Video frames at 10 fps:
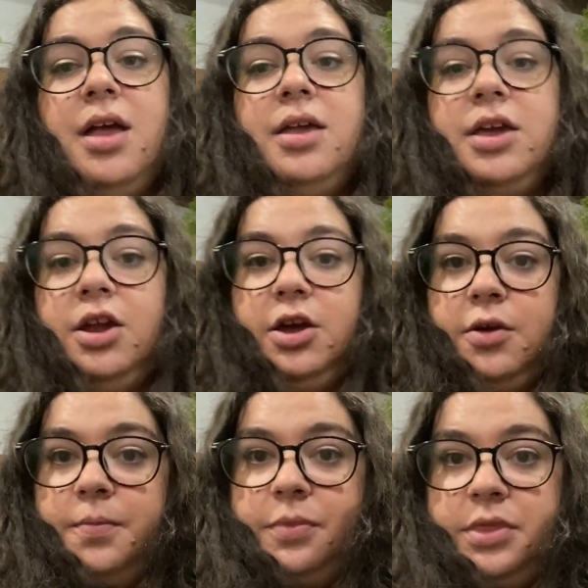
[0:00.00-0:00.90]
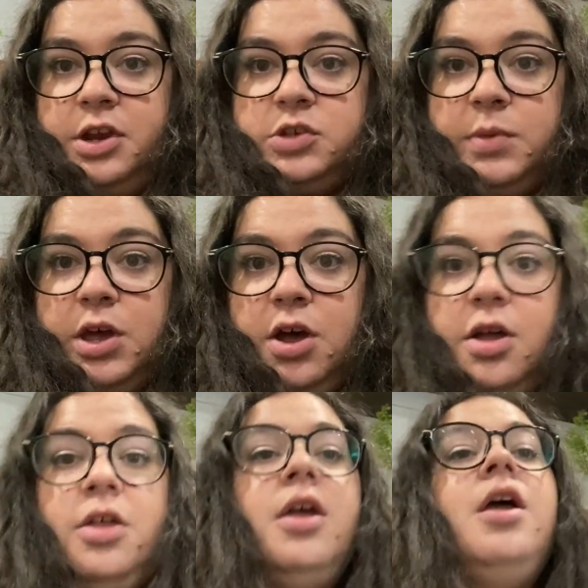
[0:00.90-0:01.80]
here you go. There's my
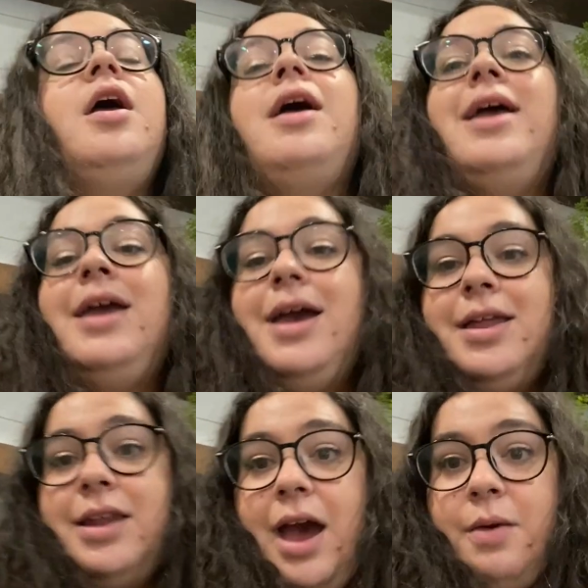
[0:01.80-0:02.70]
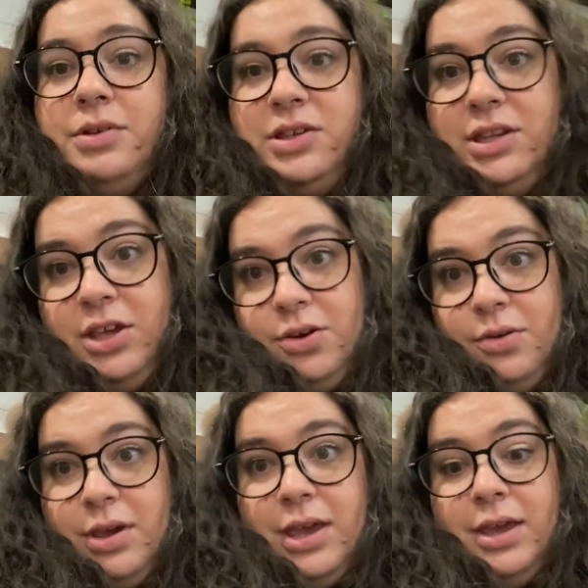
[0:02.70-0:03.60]
haul, and I will see
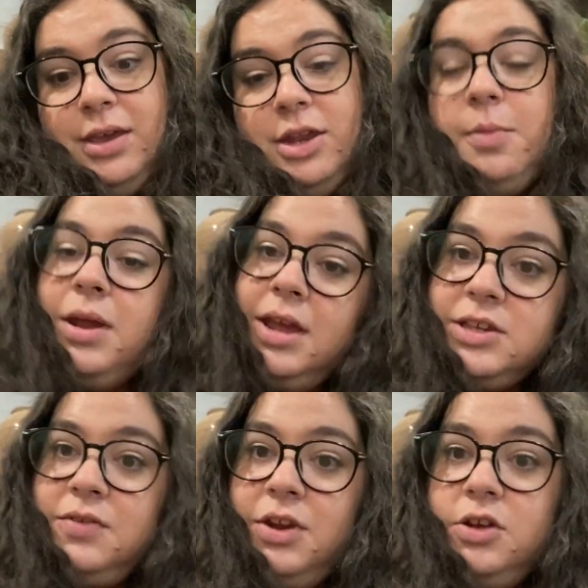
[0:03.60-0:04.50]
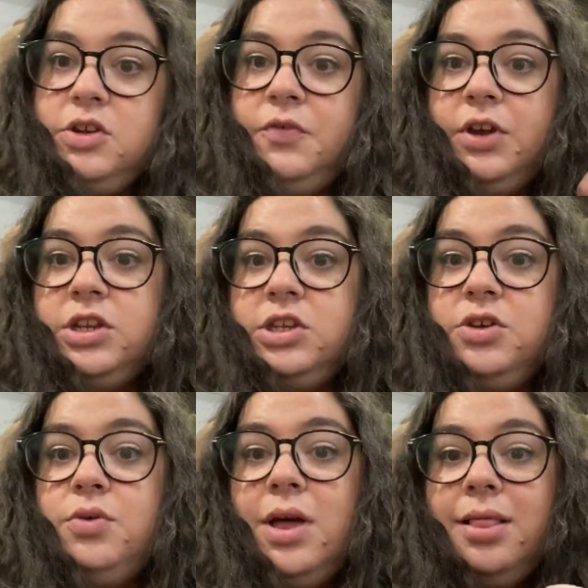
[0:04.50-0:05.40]
you in my next video. Don't forget
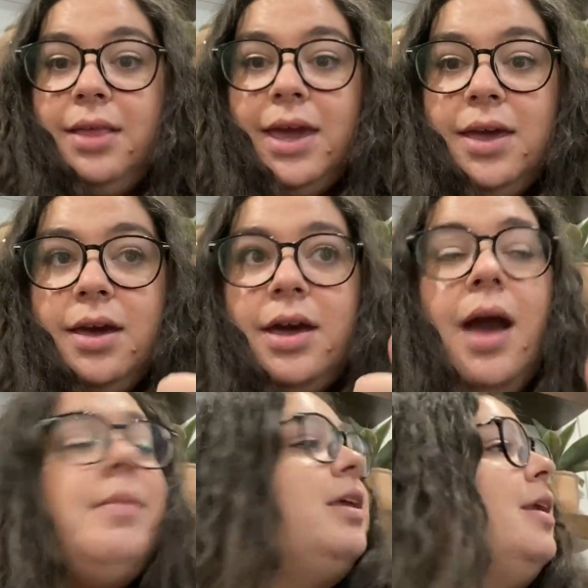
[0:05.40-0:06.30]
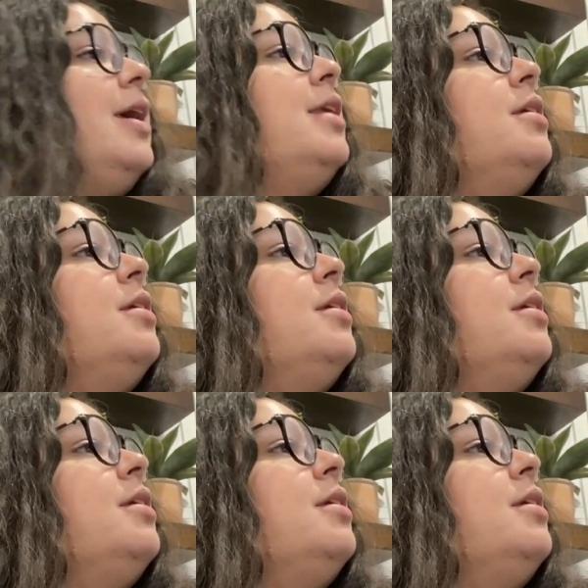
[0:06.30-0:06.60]
to like, comment, and